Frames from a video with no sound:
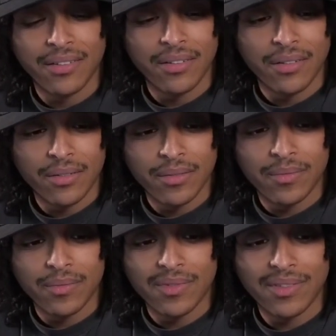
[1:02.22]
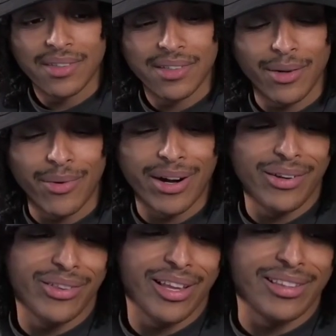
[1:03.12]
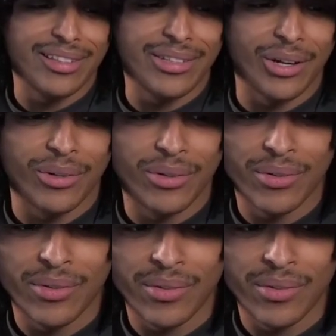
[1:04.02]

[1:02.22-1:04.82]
That's tough. Like, why are you like this, though?